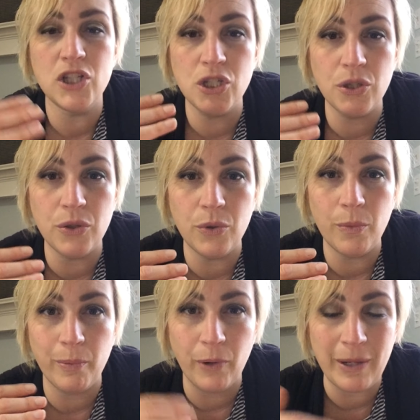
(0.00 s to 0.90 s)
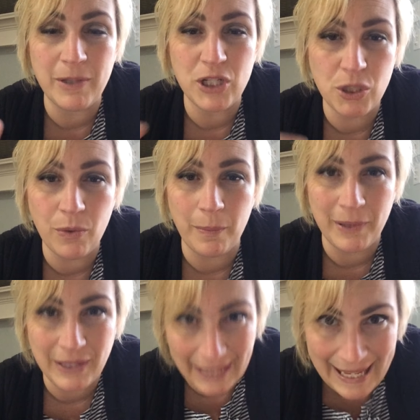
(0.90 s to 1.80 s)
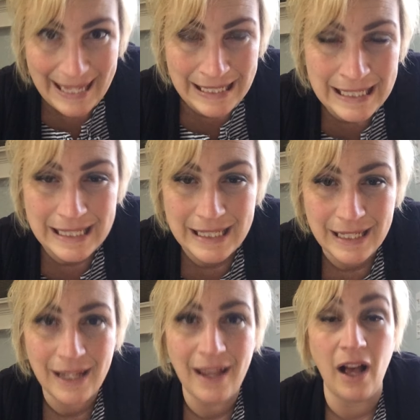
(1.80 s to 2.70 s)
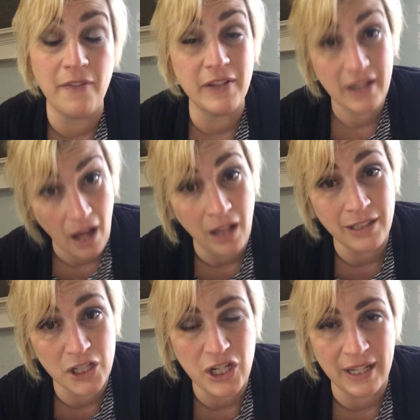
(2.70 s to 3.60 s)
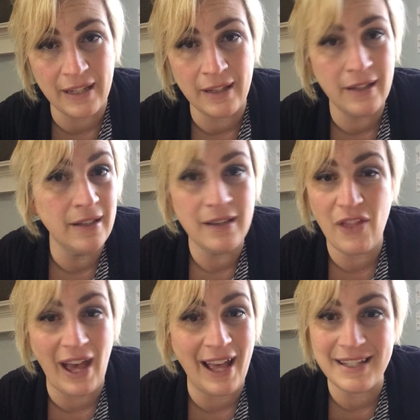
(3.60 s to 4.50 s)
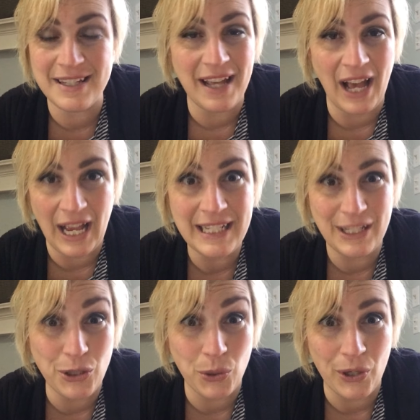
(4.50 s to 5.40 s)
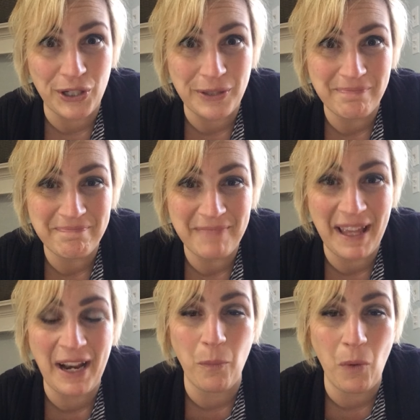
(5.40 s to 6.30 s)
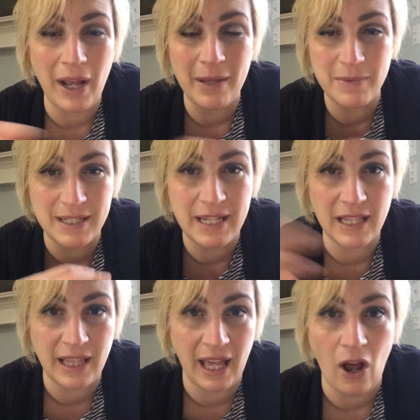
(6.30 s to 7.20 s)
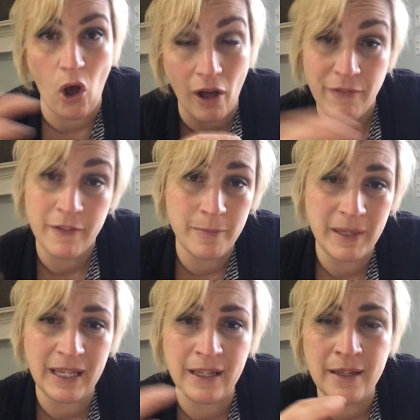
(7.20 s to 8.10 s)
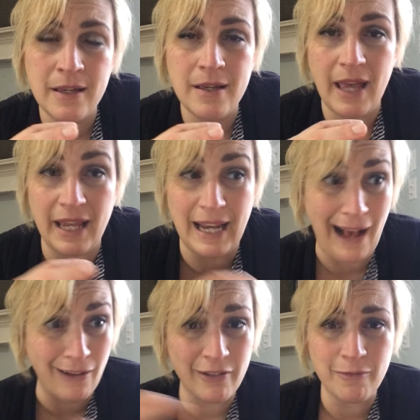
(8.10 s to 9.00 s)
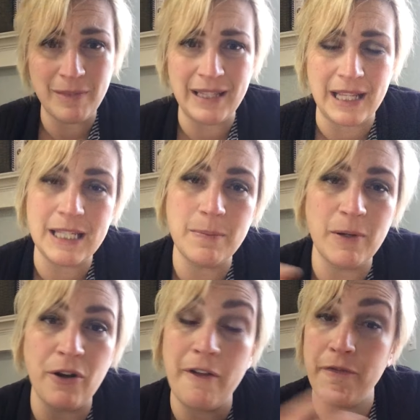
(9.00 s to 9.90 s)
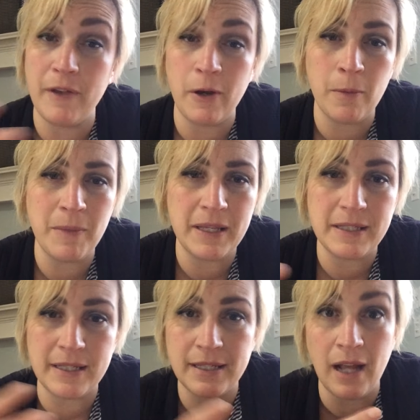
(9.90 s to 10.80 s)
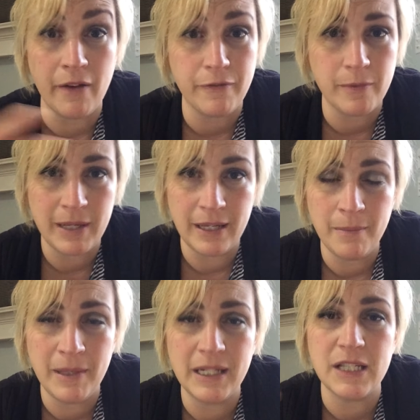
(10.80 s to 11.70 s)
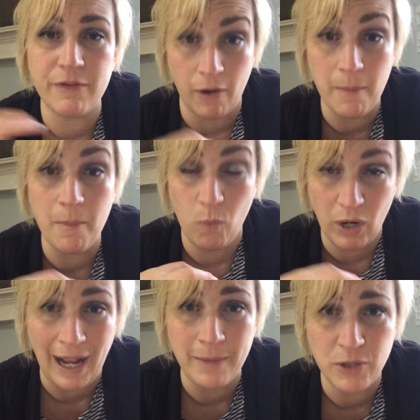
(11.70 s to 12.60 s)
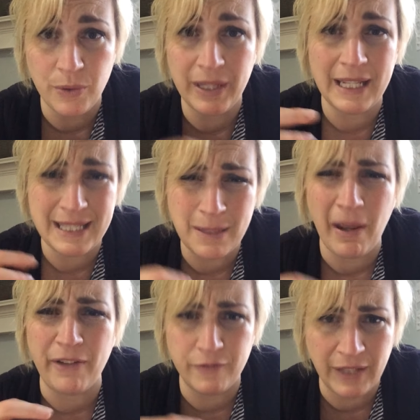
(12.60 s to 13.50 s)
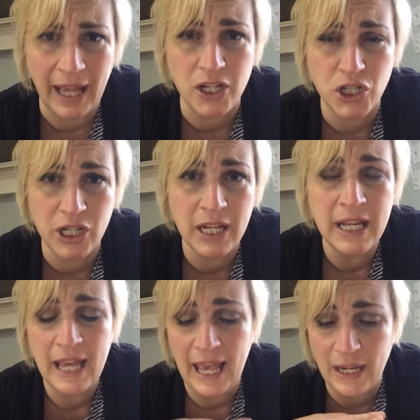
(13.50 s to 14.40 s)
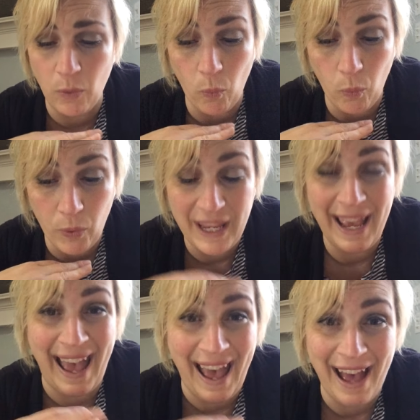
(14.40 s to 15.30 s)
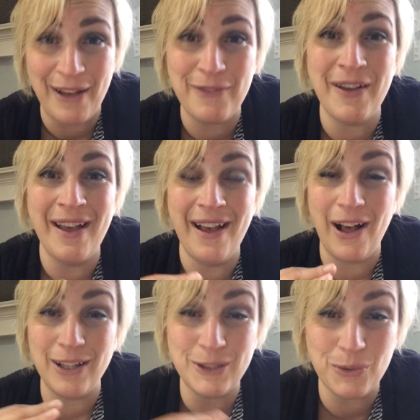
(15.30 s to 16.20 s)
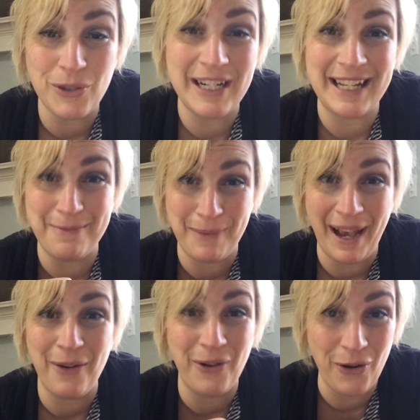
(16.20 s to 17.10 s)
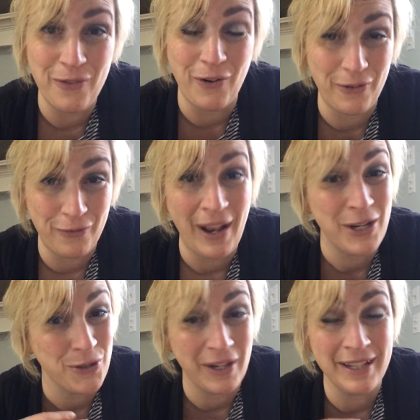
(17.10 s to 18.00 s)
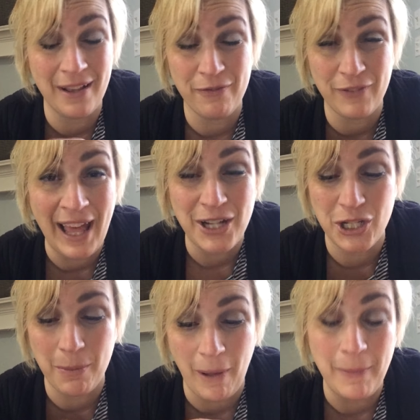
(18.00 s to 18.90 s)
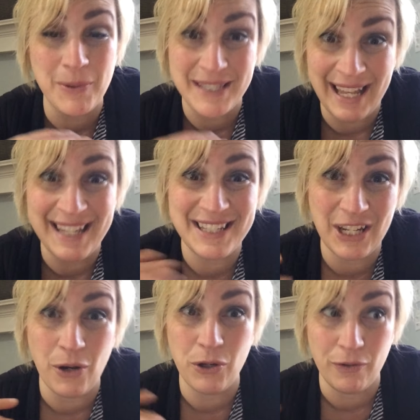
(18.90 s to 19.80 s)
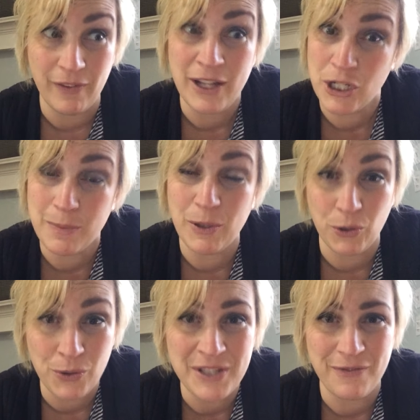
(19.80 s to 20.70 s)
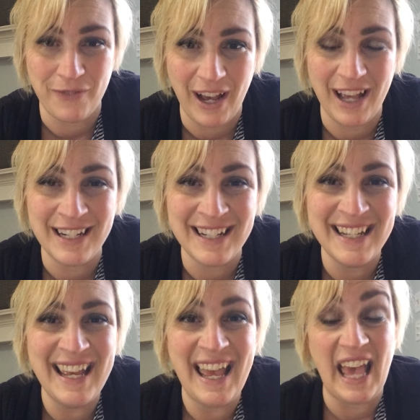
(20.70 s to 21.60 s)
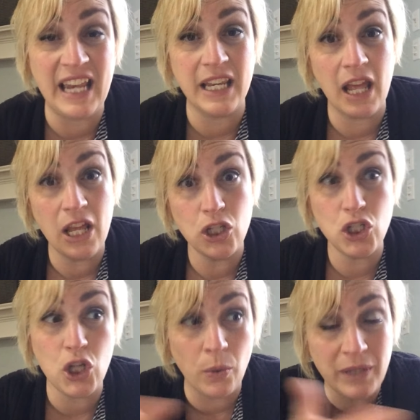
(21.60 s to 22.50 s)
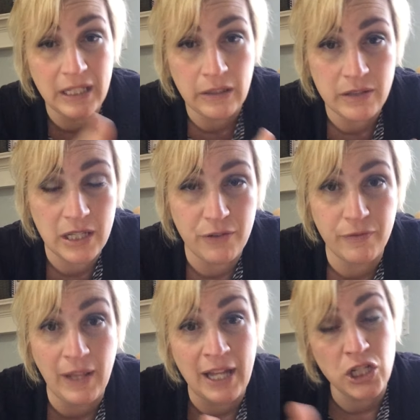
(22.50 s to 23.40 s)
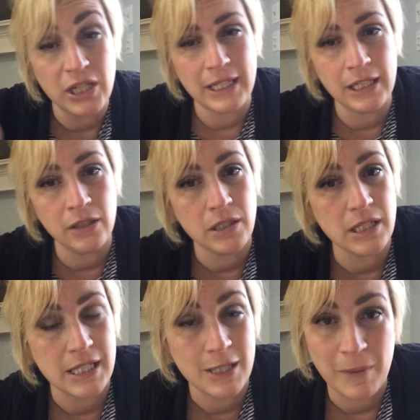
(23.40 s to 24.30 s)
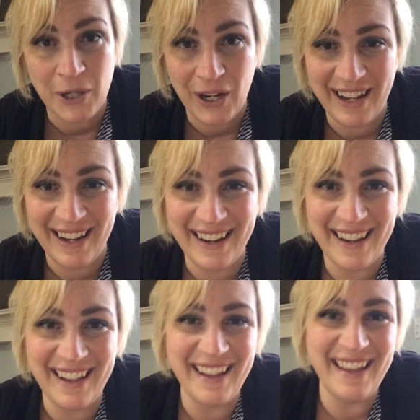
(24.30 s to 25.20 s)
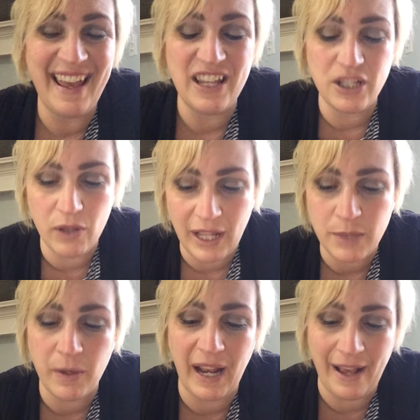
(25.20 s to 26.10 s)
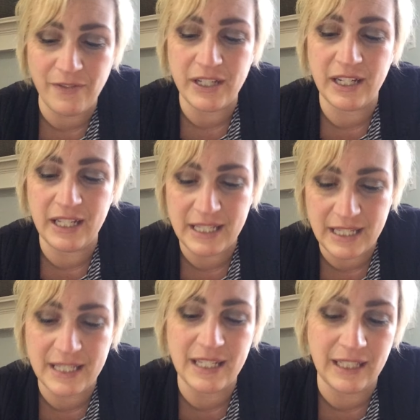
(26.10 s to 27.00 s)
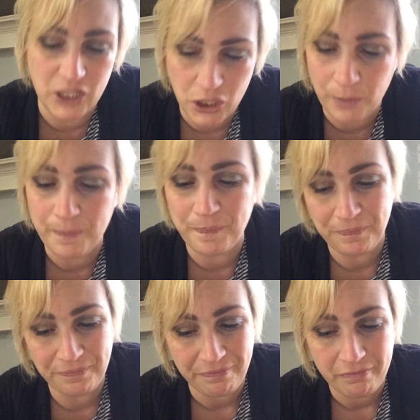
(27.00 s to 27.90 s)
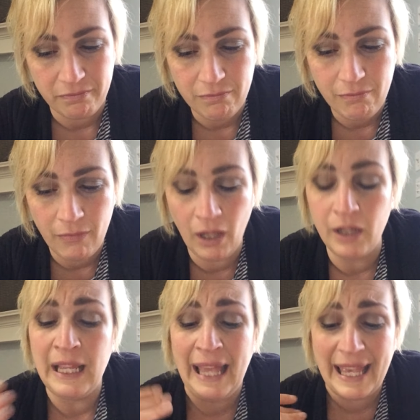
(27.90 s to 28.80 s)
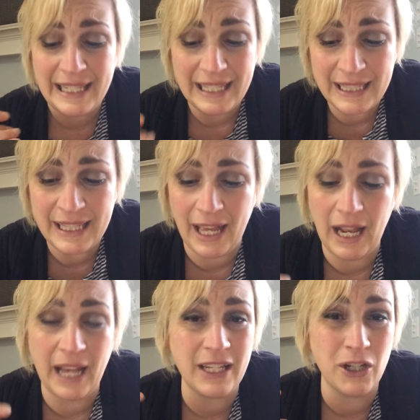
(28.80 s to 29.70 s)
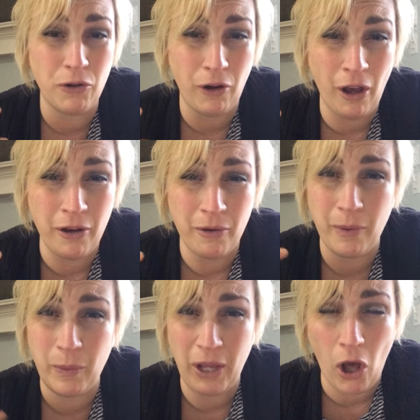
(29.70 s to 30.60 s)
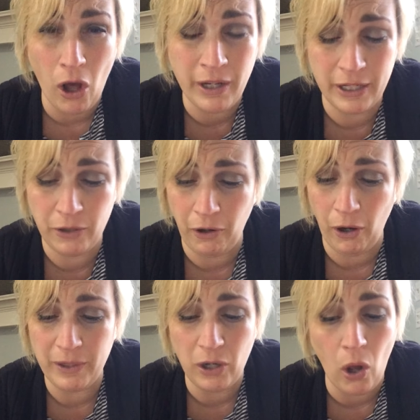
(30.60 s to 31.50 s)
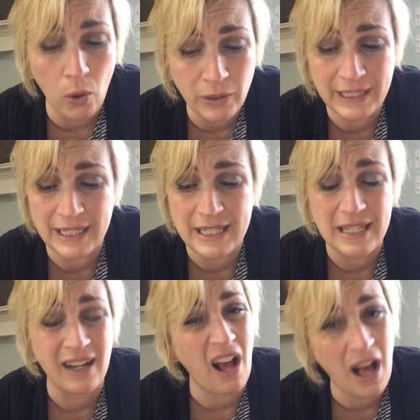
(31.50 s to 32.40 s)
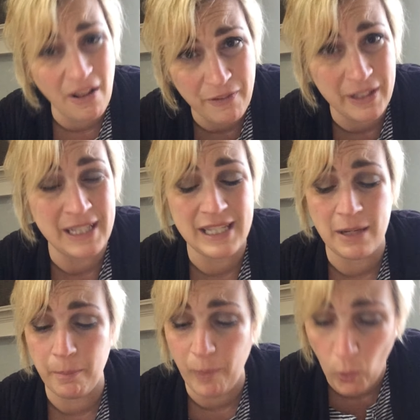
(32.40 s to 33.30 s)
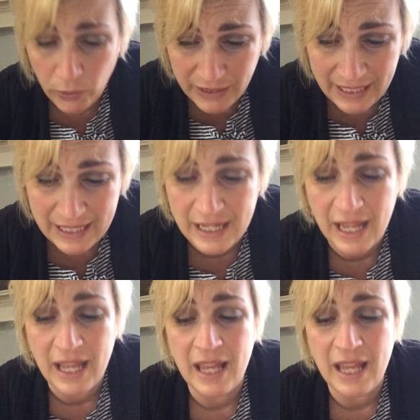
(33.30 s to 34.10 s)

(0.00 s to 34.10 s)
to bring me to a place of acknowledging that I need the Lord and I want Him to take that off of me and out of me that spirit of fear because it's not from him and it's from what I'm doing. It's in my flesh. And we have authority and power over our flesh, right? Uh, flesh, the Bible says, you know, your flesh has been crucified. And don't yield to the flesh, yield to the spirit. And so that's what I have to consistently do. And in that, I can grow. We all can grow in holiness and confidence and boldness